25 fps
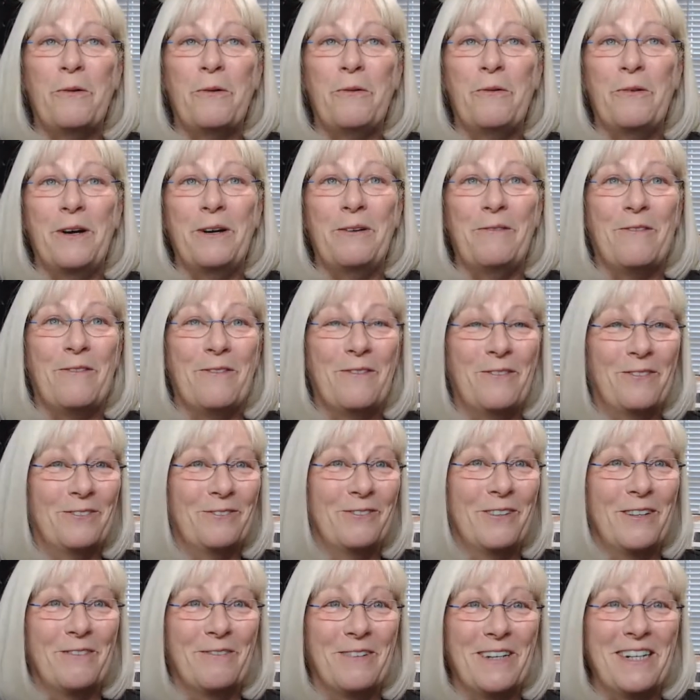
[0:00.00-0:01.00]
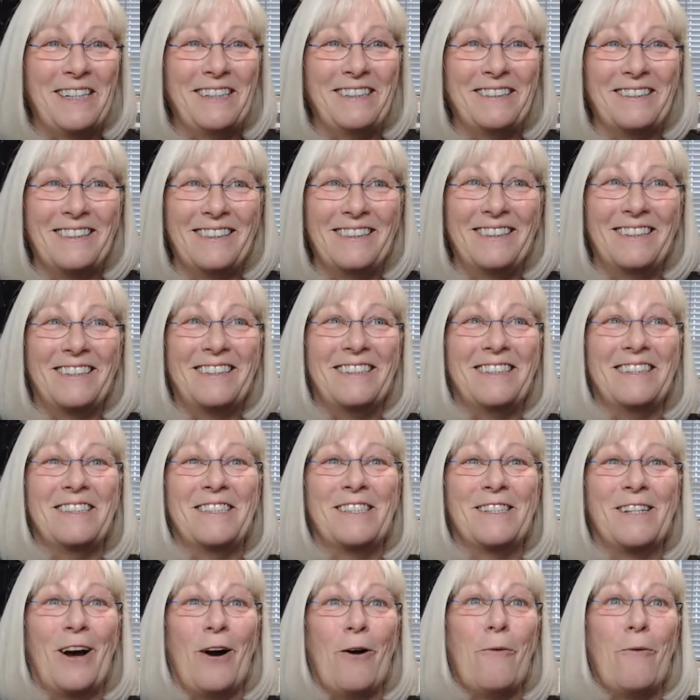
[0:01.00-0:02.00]
We went and looked
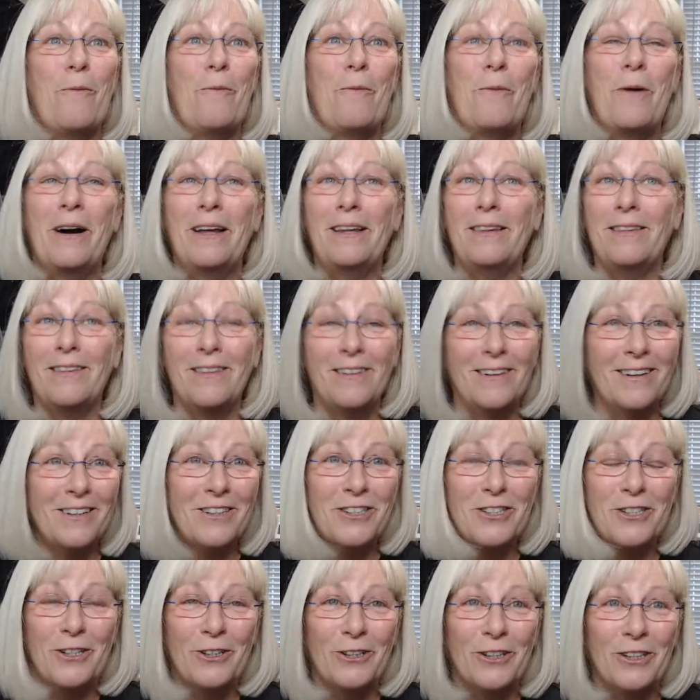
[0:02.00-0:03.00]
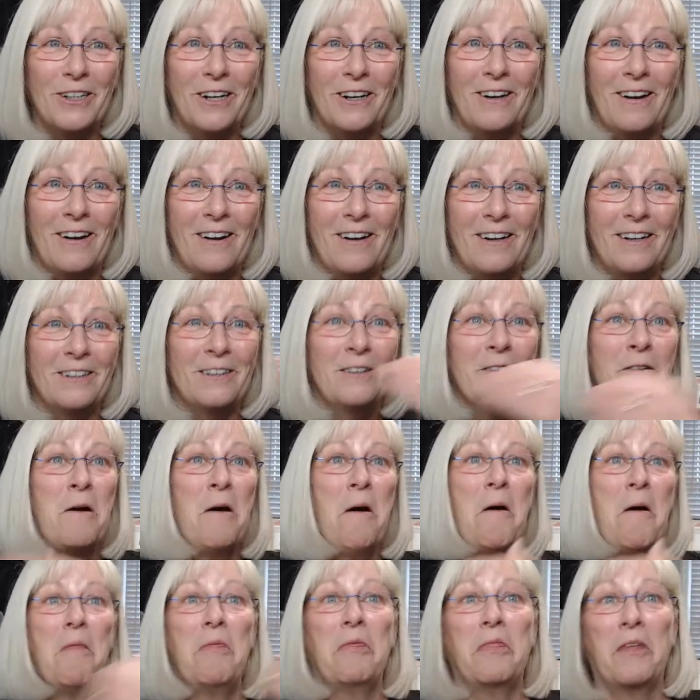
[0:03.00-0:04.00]
and saw what looked good on
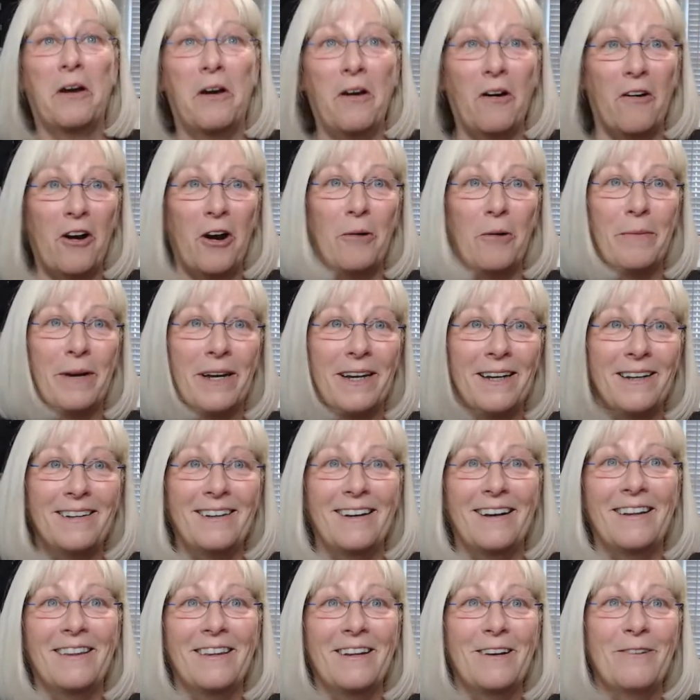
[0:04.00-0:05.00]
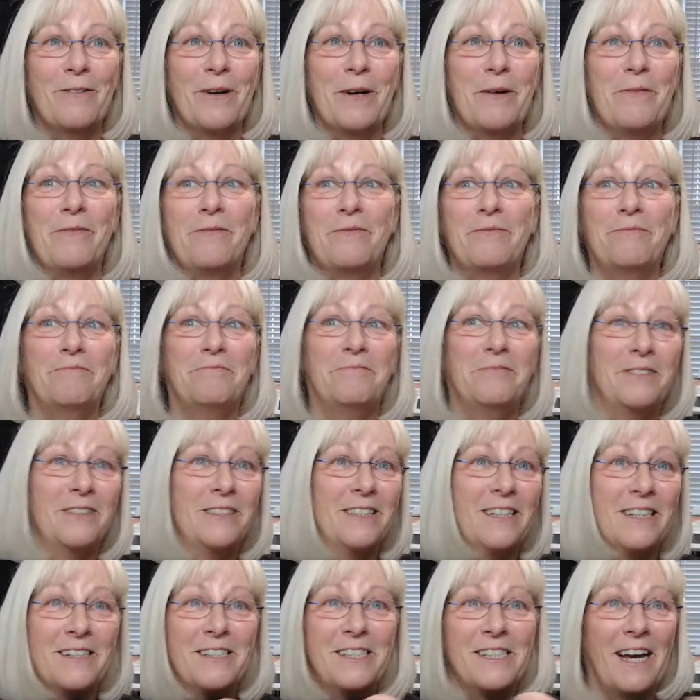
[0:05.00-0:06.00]
the garment. And then we
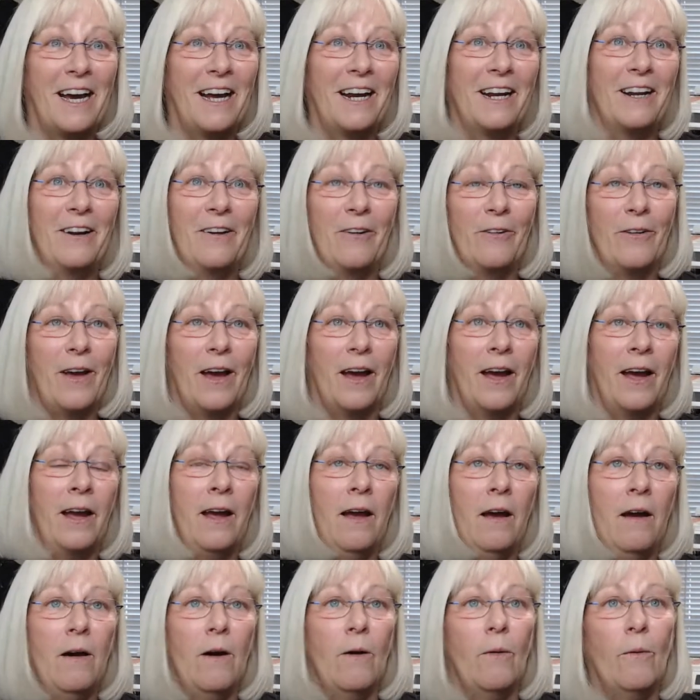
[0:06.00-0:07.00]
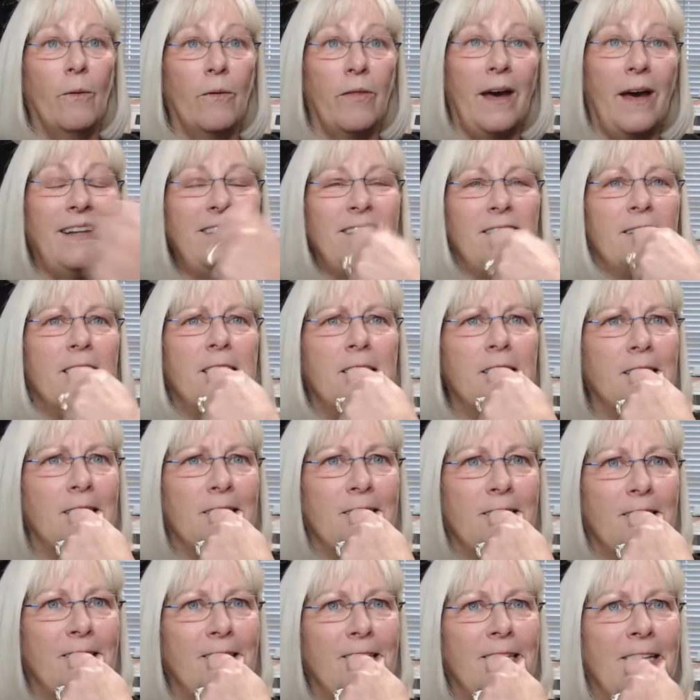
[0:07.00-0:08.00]
decided, okay, well,
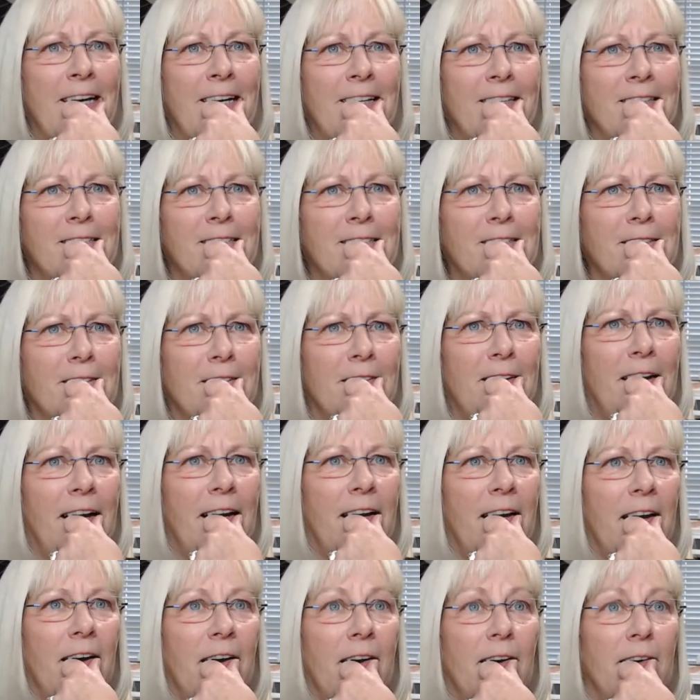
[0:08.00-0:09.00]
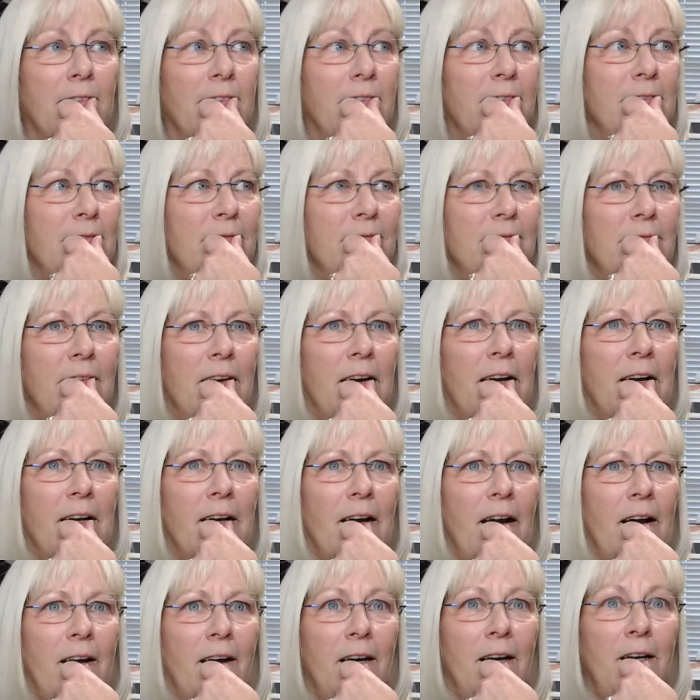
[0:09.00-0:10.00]
that's like a
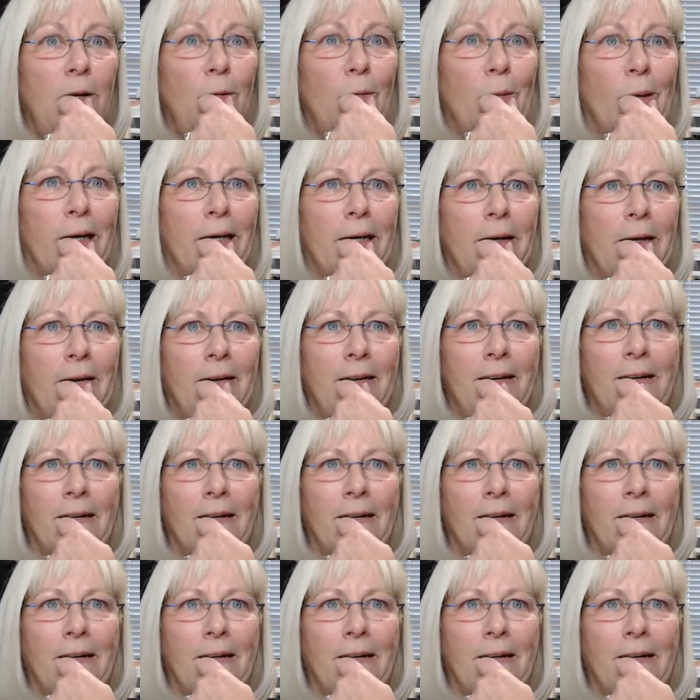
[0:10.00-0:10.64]
cutaway.